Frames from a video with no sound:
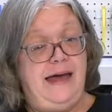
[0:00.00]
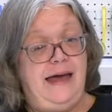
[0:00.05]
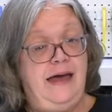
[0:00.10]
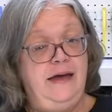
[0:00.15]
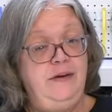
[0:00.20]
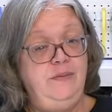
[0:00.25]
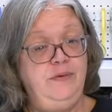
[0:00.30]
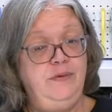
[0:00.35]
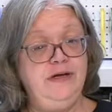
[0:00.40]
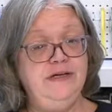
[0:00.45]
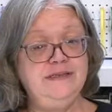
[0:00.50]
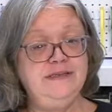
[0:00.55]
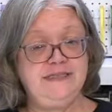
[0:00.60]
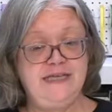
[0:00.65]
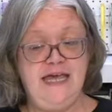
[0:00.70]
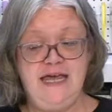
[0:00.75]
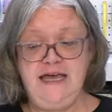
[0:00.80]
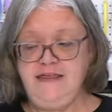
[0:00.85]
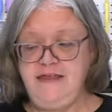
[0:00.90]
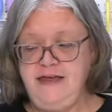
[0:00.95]
I will
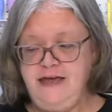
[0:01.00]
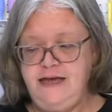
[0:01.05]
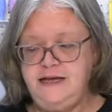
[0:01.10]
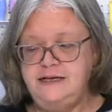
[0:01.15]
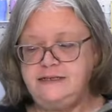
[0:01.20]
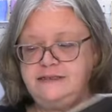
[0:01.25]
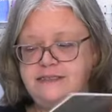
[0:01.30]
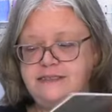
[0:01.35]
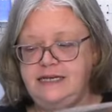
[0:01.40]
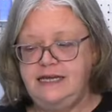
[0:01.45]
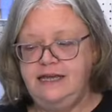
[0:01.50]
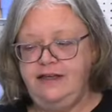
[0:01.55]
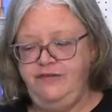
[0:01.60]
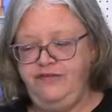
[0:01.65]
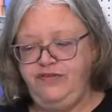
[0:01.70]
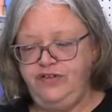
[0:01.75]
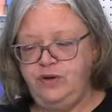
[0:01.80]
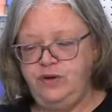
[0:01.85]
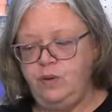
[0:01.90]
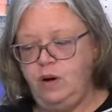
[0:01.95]
say this,
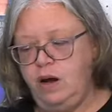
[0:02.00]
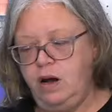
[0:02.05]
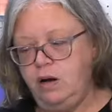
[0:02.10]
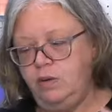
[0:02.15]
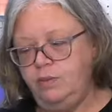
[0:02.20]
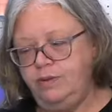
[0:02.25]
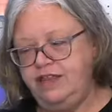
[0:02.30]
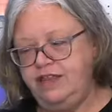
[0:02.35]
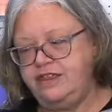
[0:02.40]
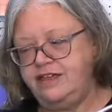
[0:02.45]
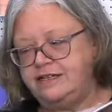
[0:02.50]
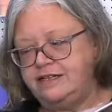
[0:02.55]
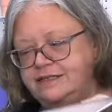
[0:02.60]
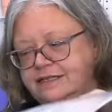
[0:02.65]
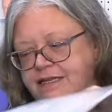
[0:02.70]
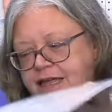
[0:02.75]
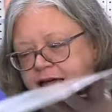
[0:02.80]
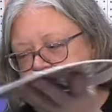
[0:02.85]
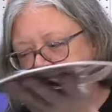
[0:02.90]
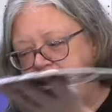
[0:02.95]
if you are with
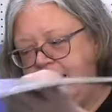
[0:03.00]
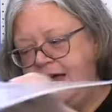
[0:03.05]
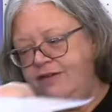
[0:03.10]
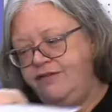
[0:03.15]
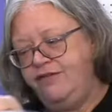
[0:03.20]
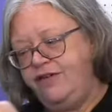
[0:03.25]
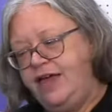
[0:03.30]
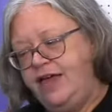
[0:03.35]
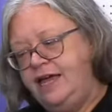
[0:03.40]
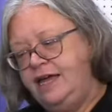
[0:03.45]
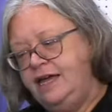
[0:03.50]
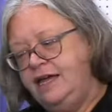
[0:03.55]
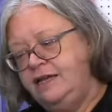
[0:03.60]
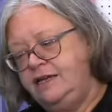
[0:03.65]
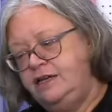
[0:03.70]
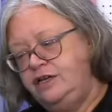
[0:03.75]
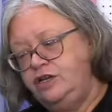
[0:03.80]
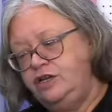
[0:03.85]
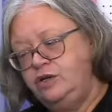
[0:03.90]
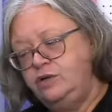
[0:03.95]
us live
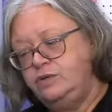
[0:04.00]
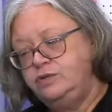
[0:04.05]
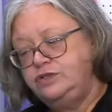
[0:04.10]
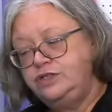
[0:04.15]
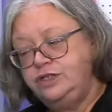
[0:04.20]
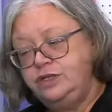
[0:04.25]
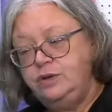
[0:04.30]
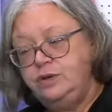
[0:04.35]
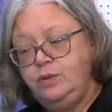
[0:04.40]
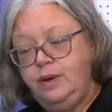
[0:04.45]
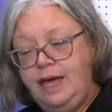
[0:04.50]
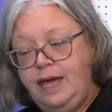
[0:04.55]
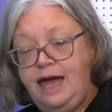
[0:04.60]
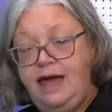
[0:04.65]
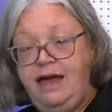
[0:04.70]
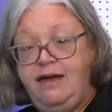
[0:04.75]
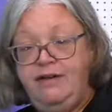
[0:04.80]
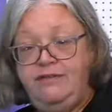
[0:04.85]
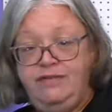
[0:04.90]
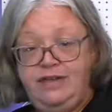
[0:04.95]
and you do
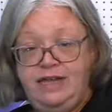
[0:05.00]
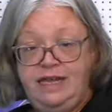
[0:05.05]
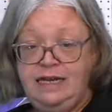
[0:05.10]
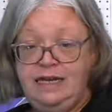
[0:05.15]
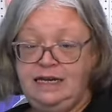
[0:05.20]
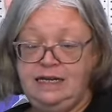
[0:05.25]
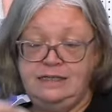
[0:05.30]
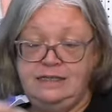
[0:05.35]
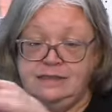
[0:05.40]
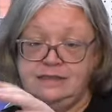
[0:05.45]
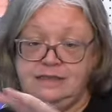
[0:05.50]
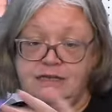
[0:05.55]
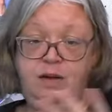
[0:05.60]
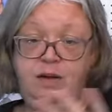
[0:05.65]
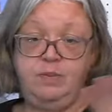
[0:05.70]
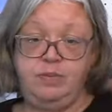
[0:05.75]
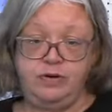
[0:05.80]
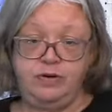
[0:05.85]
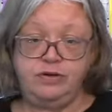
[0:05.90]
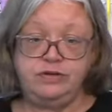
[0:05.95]
have any
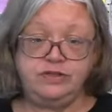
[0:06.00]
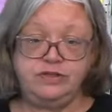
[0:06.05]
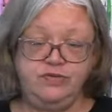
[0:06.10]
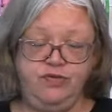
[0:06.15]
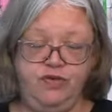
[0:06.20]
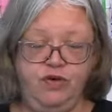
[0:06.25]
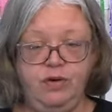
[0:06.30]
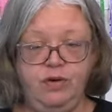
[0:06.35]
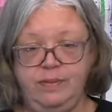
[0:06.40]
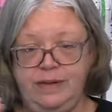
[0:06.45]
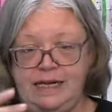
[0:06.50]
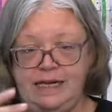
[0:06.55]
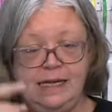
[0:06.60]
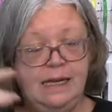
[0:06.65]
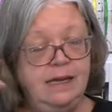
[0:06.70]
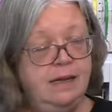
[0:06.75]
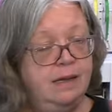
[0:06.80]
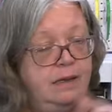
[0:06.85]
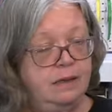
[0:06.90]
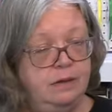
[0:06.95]
stumpers for
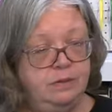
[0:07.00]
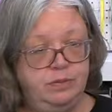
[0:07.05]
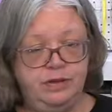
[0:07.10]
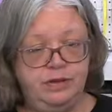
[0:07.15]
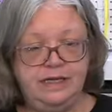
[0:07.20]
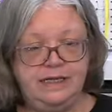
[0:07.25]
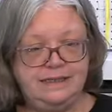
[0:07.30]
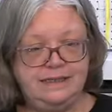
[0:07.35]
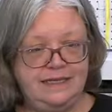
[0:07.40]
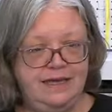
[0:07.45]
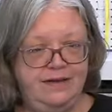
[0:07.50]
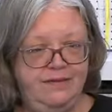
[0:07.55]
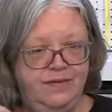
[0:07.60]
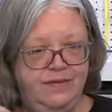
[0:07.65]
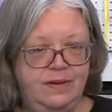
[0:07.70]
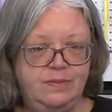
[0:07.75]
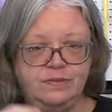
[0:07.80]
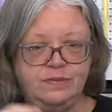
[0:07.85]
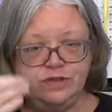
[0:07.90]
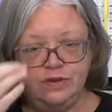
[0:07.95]
me, please give
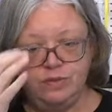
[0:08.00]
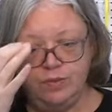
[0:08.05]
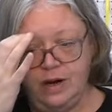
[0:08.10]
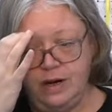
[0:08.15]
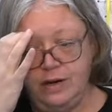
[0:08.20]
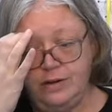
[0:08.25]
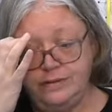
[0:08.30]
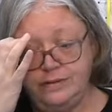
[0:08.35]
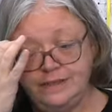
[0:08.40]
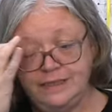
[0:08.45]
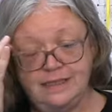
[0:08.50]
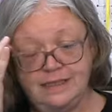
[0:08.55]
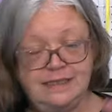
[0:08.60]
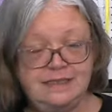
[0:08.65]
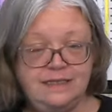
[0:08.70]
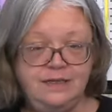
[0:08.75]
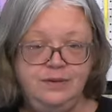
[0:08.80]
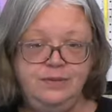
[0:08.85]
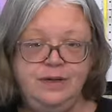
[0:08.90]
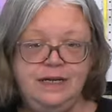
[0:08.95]
them to Rhodes.
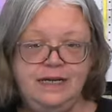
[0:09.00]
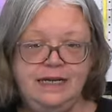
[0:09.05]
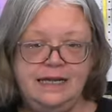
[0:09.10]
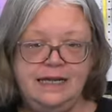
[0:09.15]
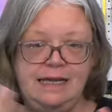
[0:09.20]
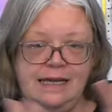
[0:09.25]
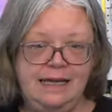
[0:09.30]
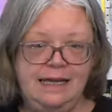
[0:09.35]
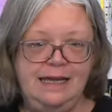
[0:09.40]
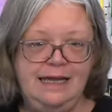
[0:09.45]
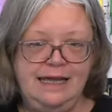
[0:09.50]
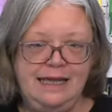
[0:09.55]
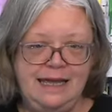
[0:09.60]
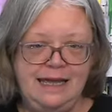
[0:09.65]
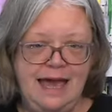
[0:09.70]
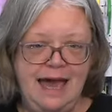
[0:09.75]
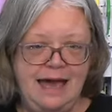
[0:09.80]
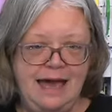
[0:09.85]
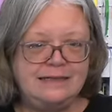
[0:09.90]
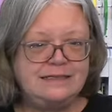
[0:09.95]
Let's see what
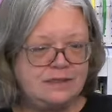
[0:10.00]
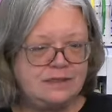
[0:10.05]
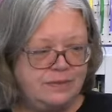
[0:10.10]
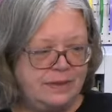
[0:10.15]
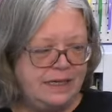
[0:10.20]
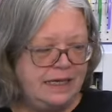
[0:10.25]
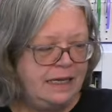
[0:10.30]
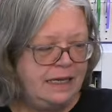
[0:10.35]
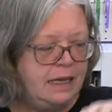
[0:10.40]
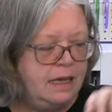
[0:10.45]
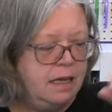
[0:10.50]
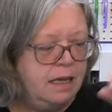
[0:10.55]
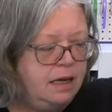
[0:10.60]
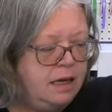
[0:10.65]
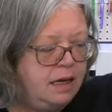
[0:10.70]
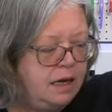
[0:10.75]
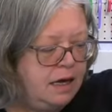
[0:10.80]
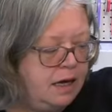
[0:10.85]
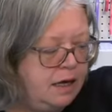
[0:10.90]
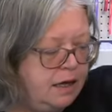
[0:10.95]
he asked me,
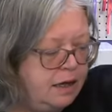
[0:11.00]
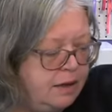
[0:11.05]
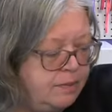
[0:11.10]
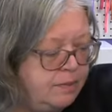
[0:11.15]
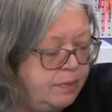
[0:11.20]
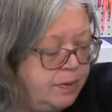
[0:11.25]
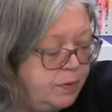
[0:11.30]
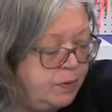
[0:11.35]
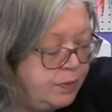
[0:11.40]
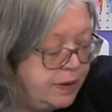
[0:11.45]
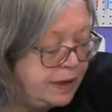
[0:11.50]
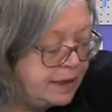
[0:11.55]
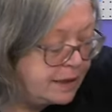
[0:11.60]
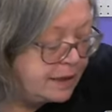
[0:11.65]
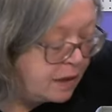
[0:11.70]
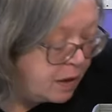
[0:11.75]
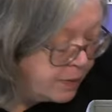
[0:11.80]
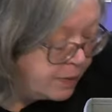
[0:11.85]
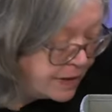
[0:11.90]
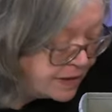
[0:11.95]
but we
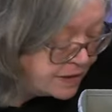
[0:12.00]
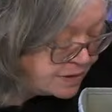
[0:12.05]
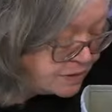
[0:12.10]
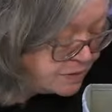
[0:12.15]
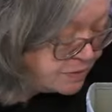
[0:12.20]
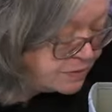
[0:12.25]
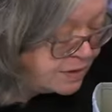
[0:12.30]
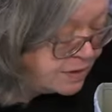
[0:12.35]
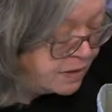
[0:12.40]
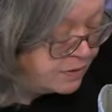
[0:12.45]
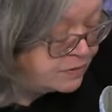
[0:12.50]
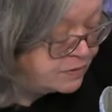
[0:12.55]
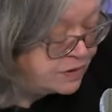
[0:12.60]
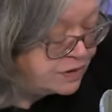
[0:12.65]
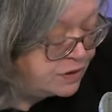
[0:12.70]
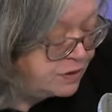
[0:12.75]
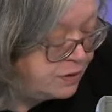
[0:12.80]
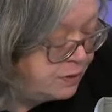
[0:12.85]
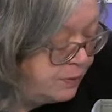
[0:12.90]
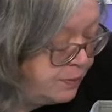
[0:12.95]
can always do those
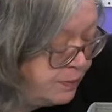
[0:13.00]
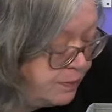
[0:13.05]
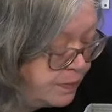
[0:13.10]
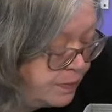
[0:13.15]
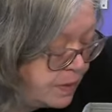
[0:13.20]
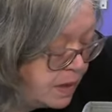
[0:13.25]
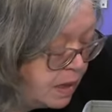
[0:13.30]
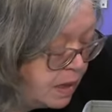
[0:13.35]
too.